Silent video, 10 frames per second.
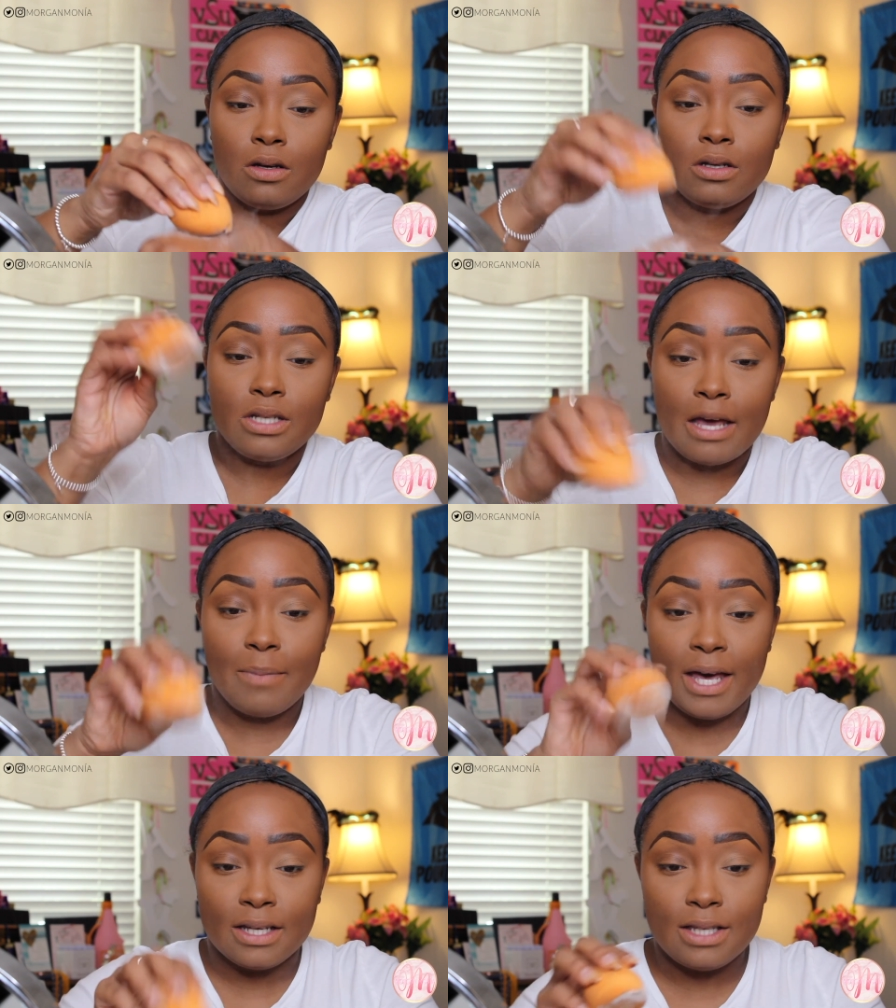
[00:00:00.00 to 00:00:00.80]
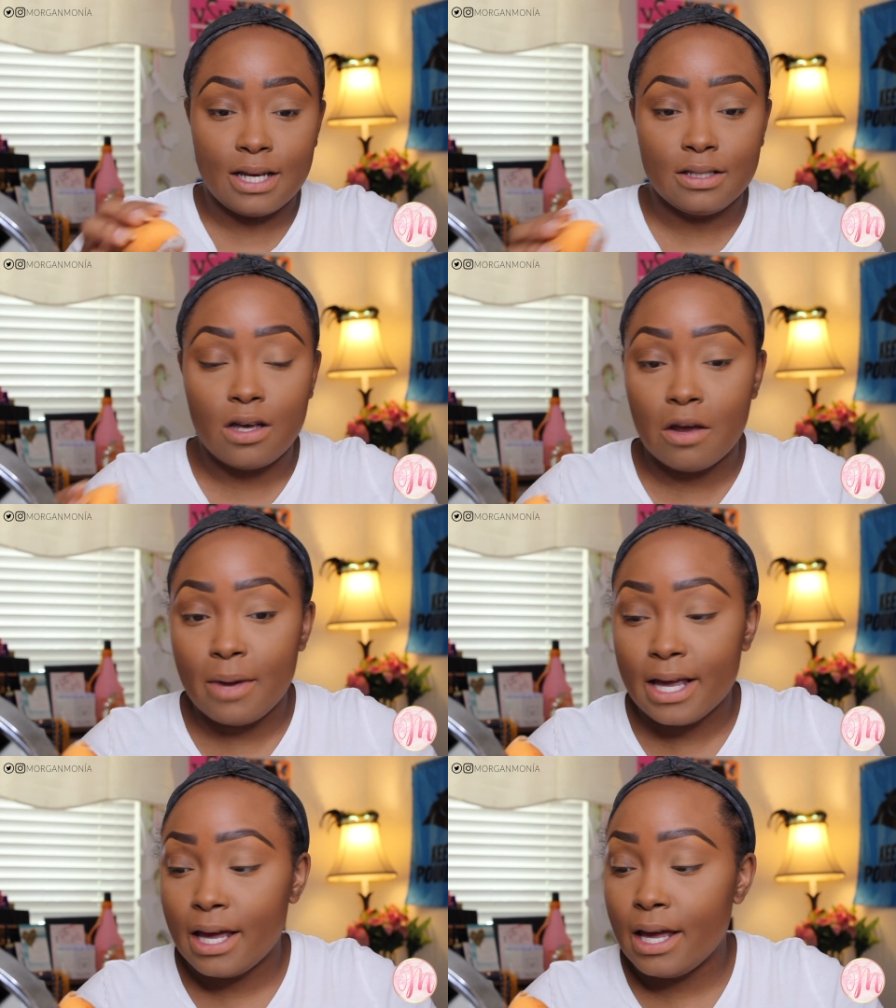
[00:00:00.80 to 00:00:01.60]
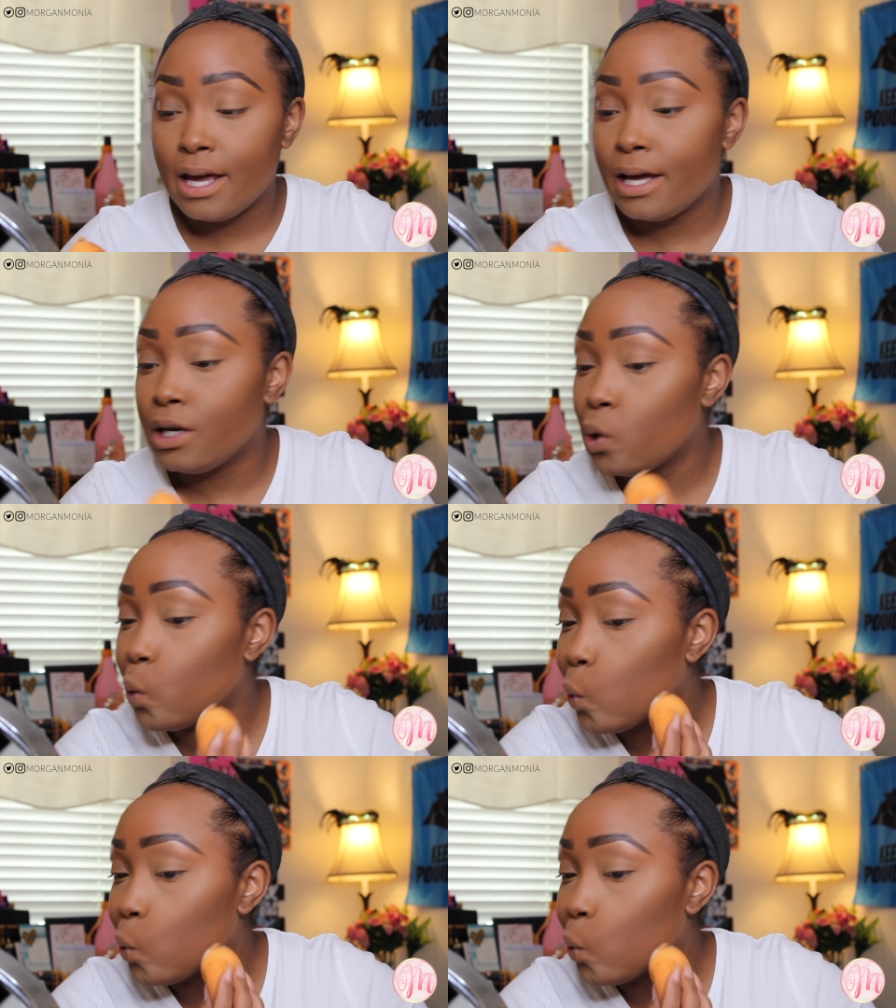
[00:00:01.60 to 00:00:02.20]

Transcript: damp excess on my hand.